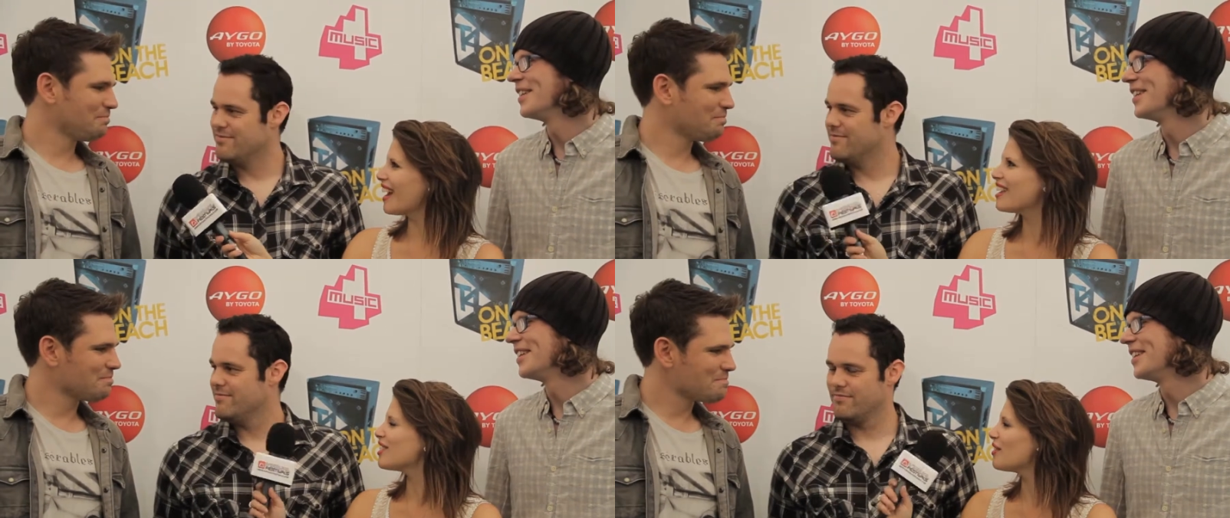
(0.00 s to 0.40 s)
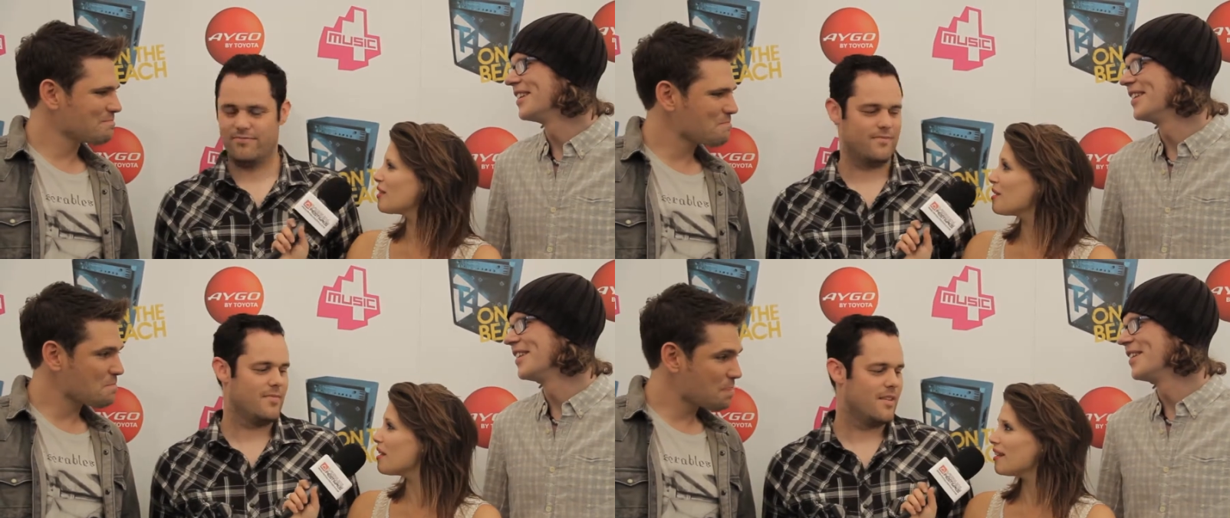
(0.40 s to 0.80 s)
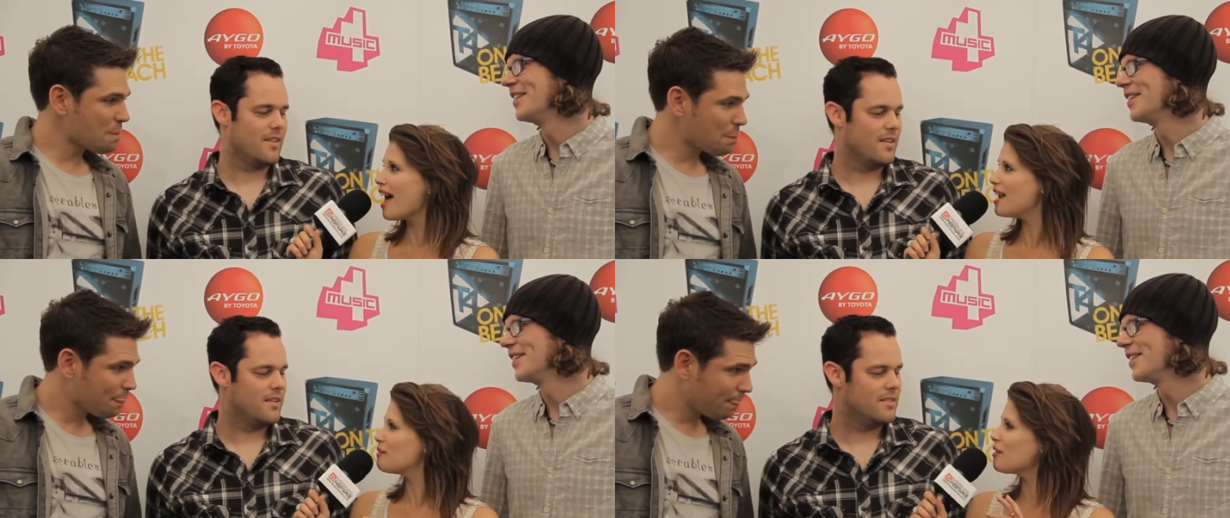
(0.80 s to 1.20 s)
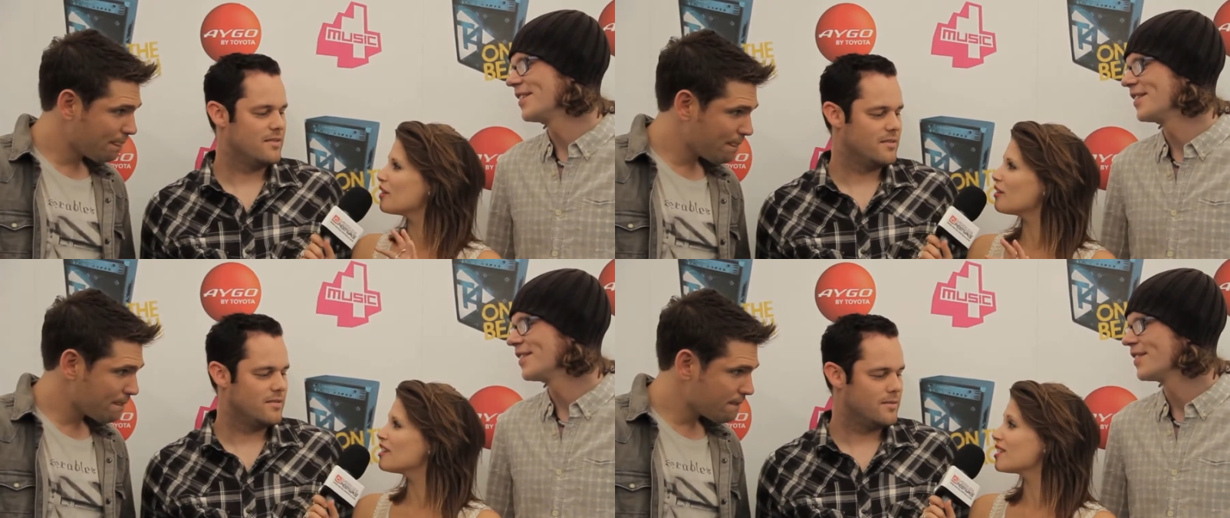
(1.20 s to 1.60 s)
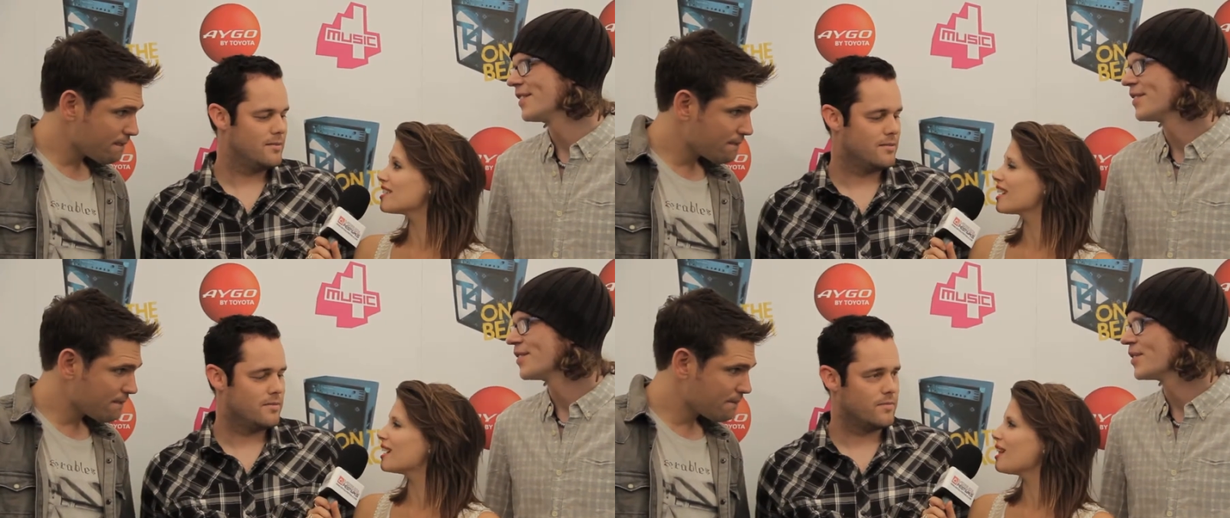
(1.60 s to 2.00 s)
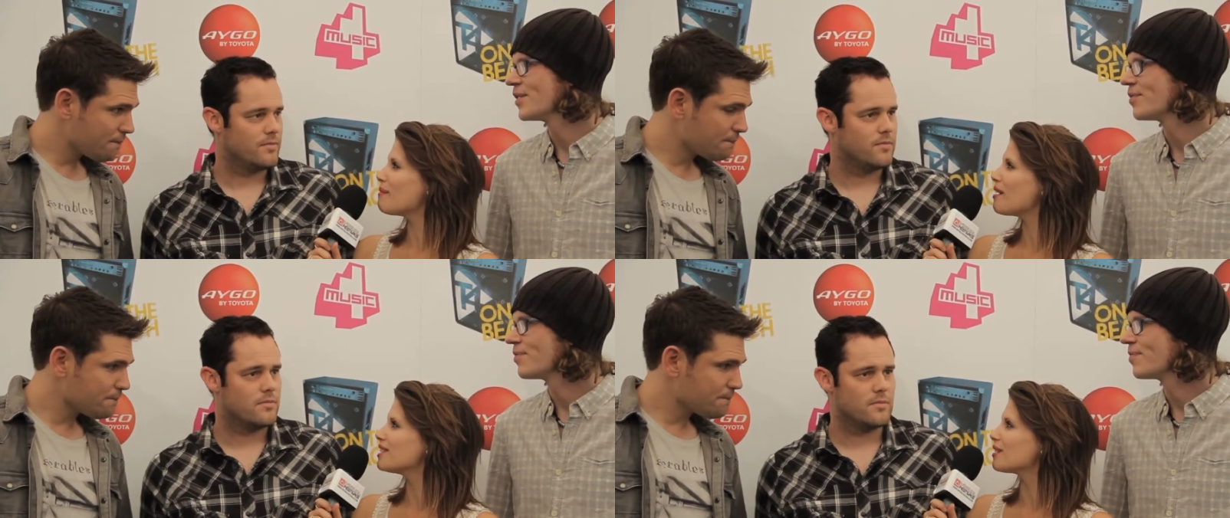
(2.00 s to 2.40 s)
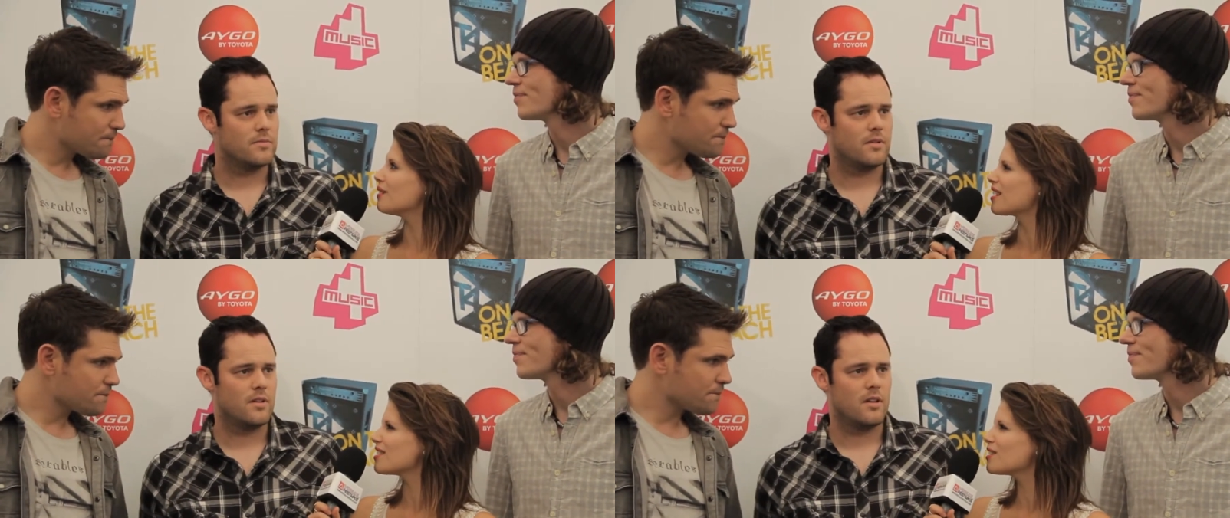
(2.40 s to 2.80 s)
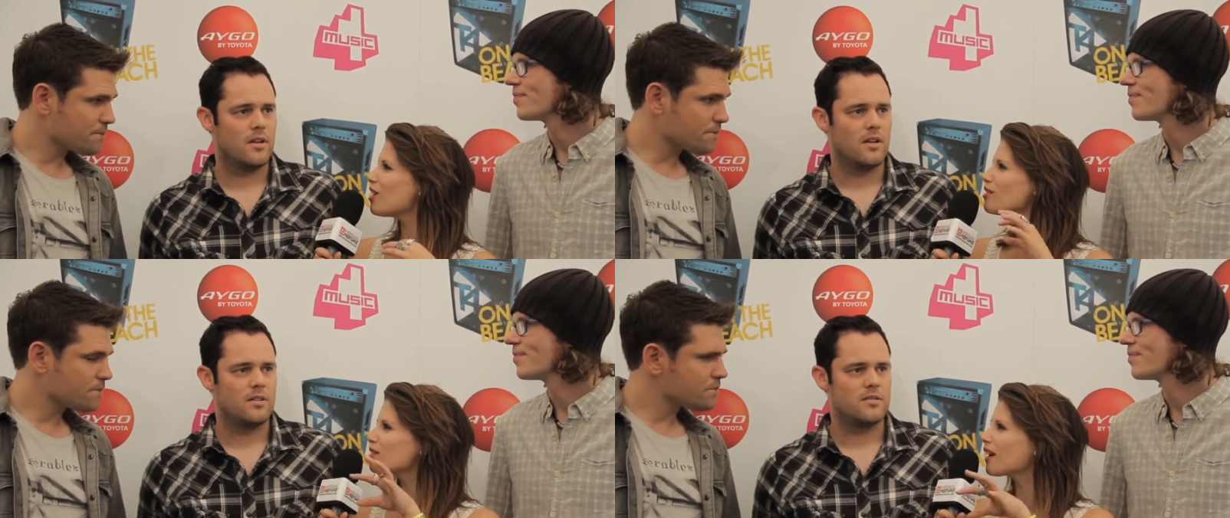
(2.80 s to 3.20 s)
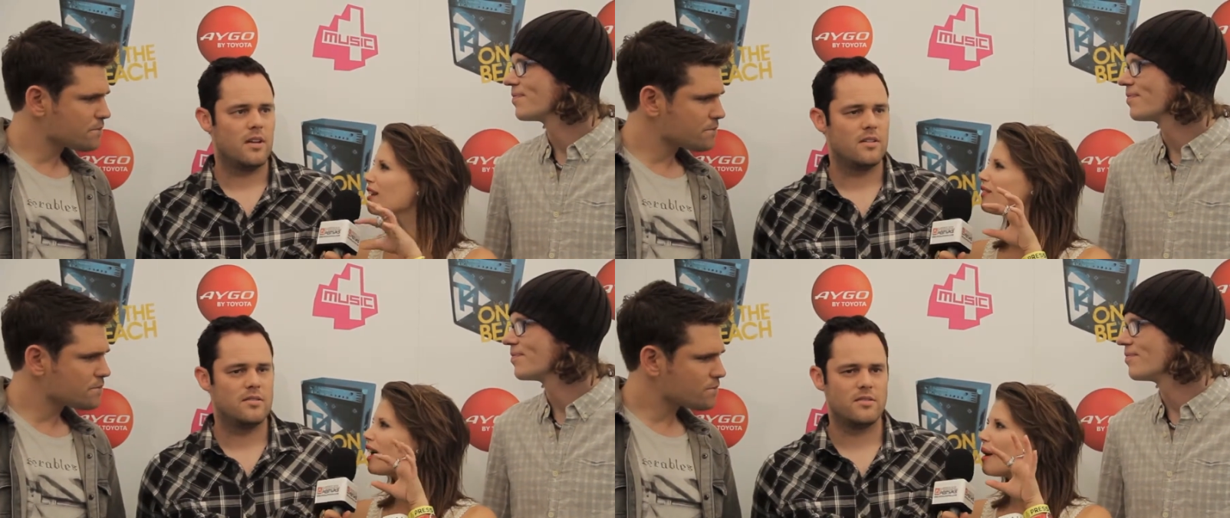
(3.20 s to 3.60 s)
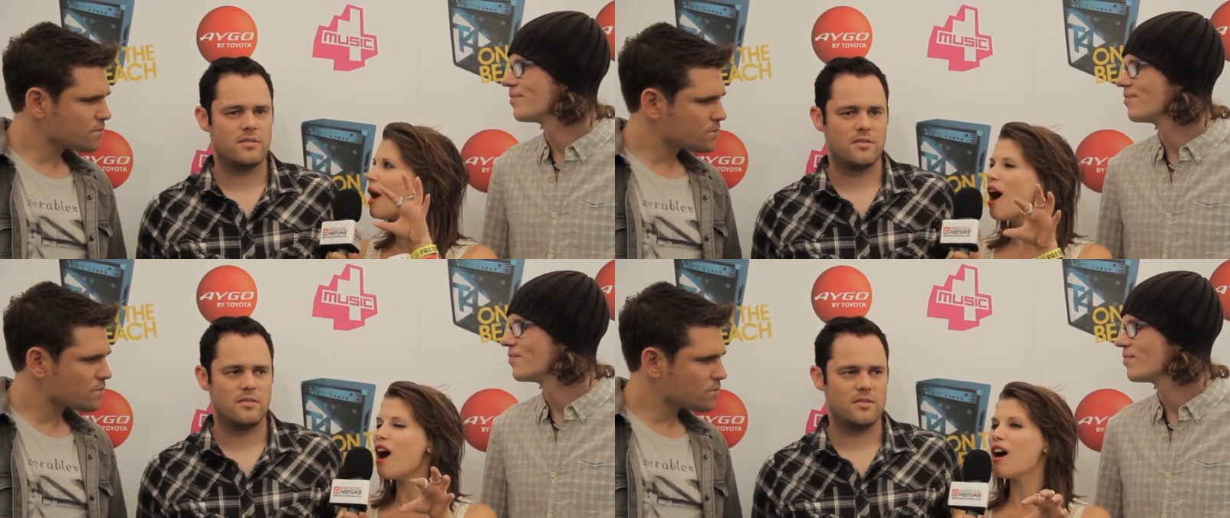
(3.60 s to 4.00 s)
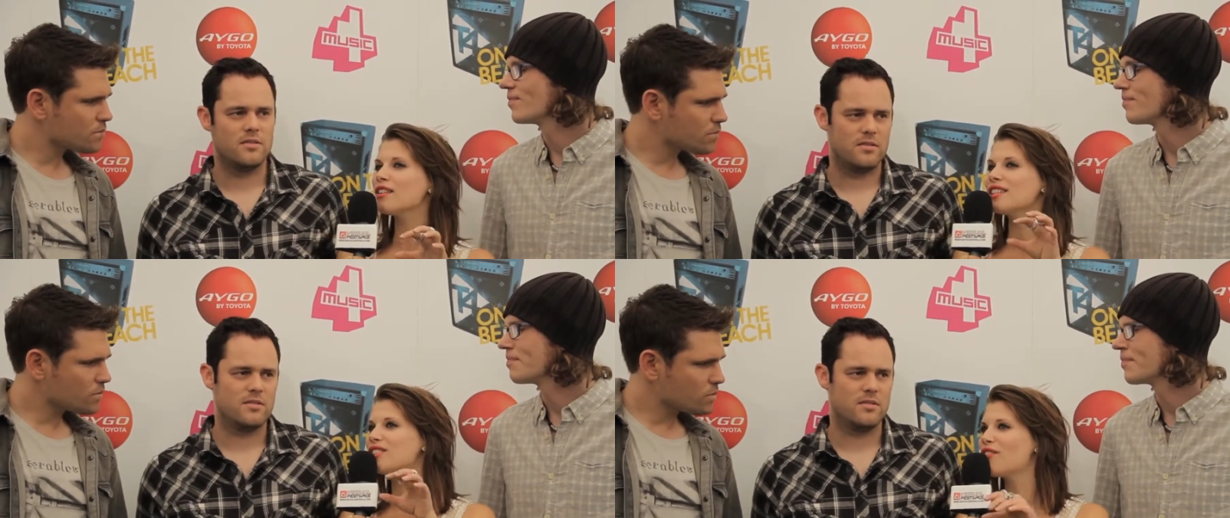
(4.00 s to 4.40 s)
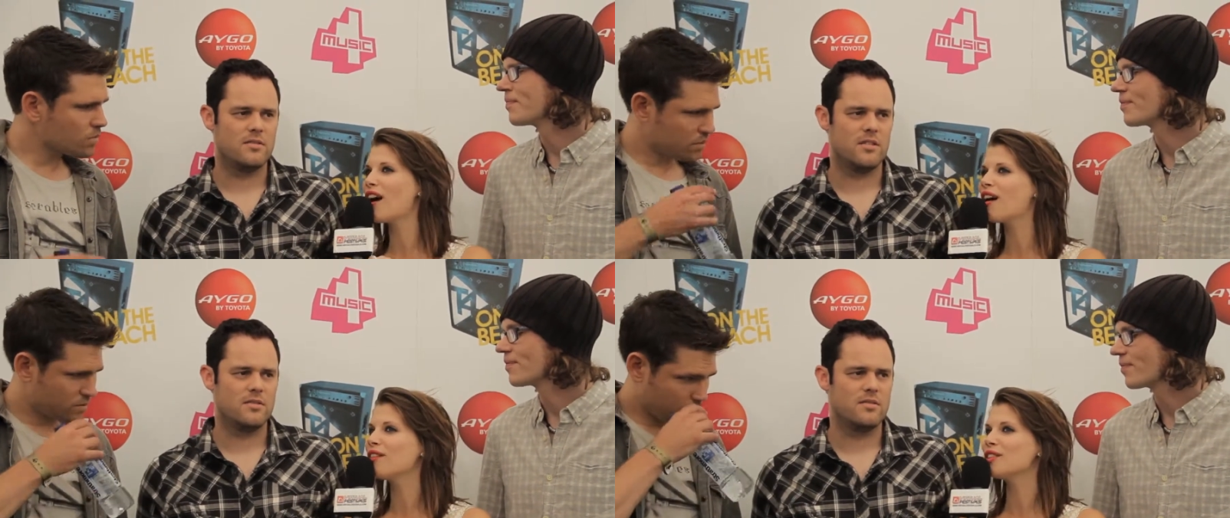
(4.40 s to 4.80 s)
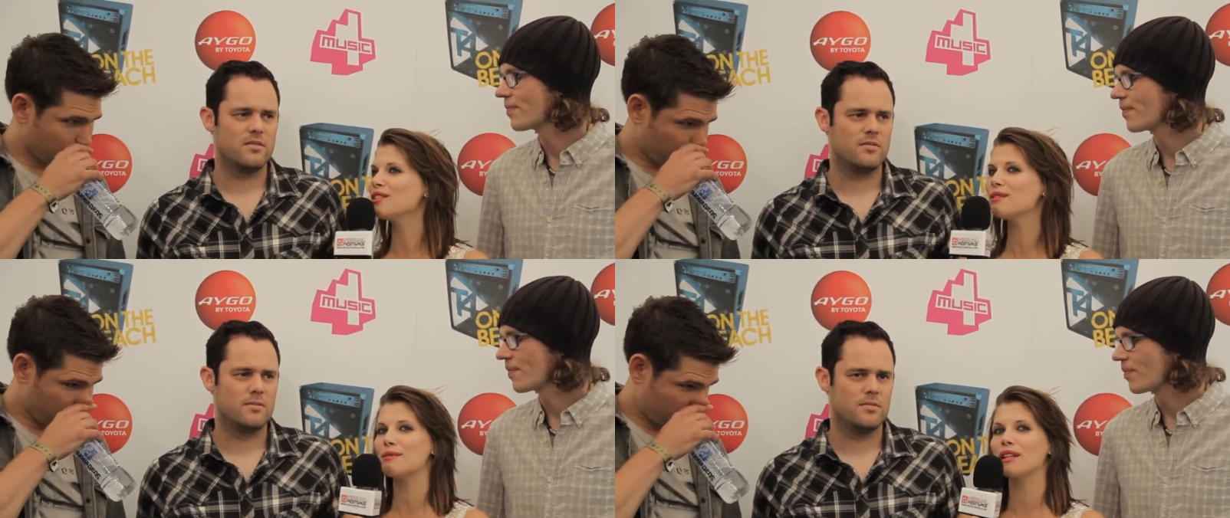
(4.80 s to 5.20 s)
Speaker 1: So anyone that you're interested in collaborating with because there's lots of kind of like artists around who seem to be